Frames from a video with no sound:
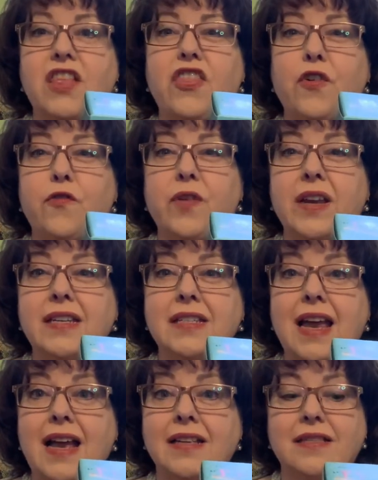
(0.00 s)
They're
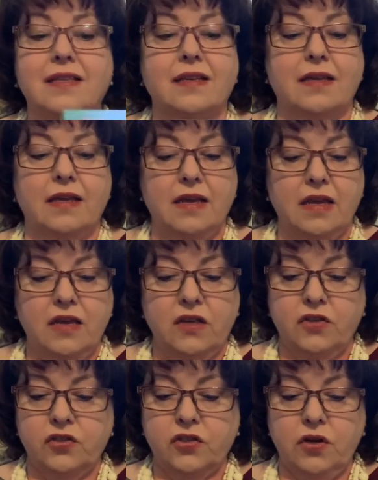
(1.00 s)
fantastic.
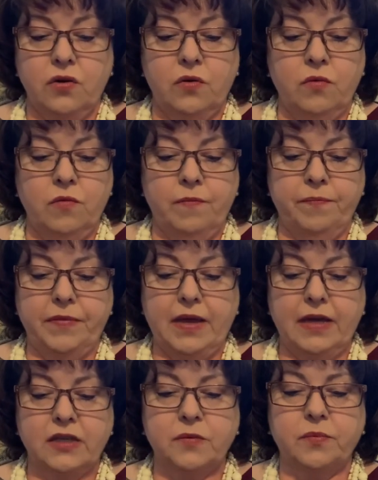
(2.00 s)
So
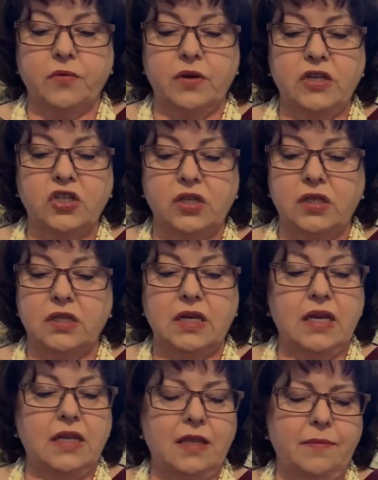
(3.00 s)
expiration
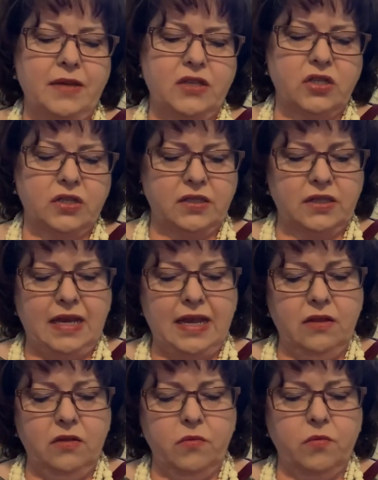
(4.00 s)
date, let me just see,
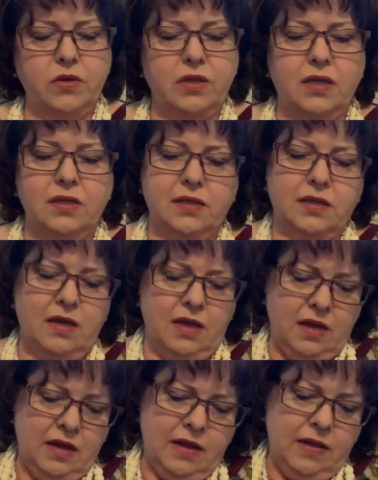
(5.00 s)
how long would these,
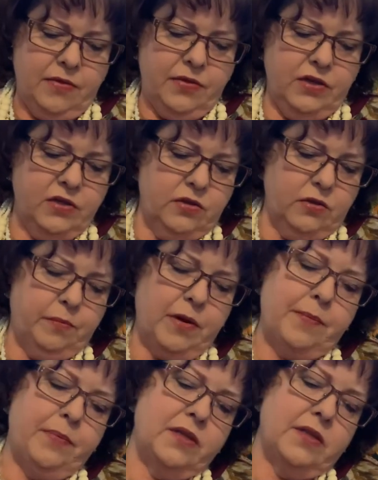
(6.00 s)
these little
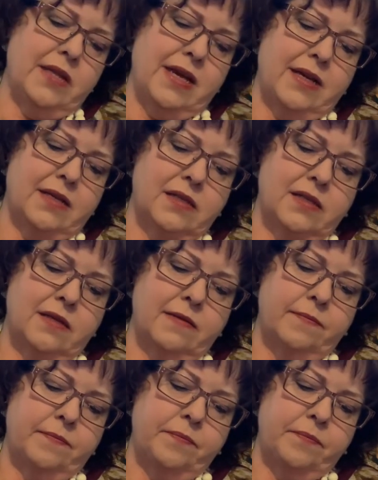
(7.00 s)
puppies last?
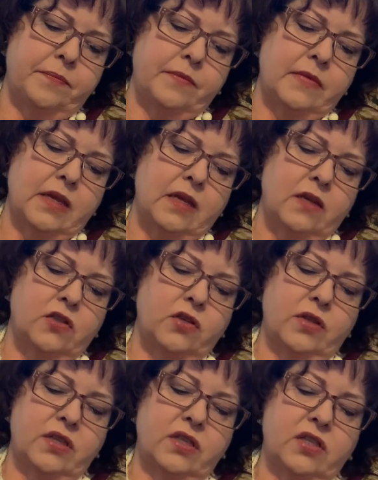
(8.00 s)
So
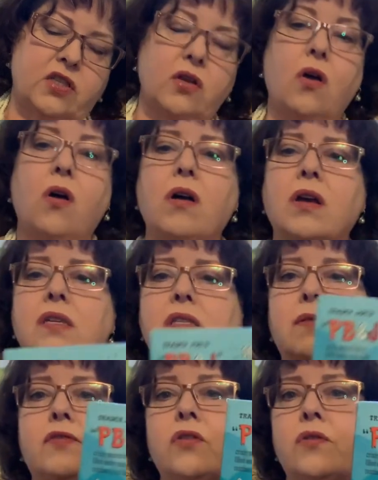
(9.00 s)
this is till August
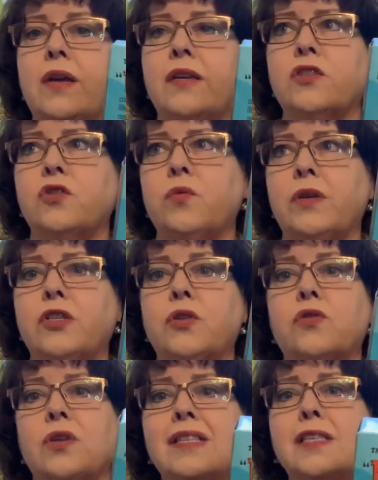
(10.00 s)
of 2022.
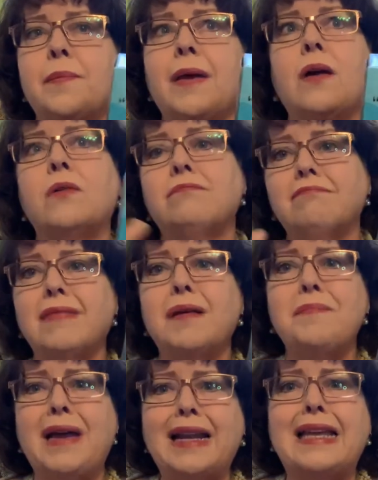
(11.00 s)
So that's about,
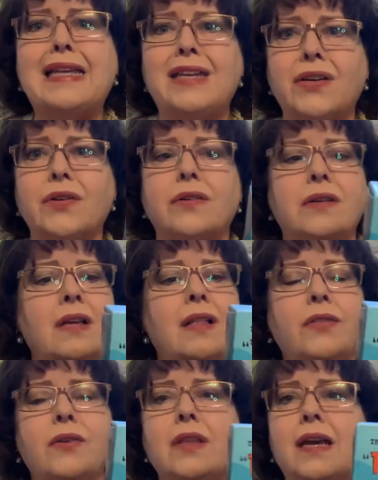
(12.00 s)
about a year,
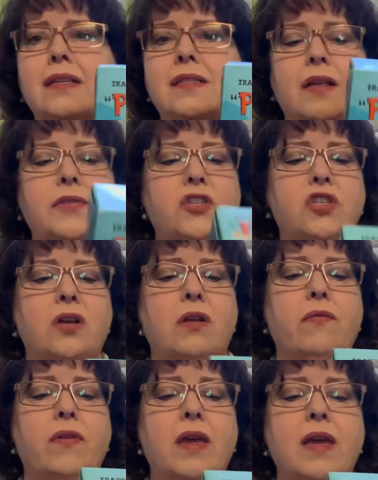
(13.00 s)
the last on the shelf.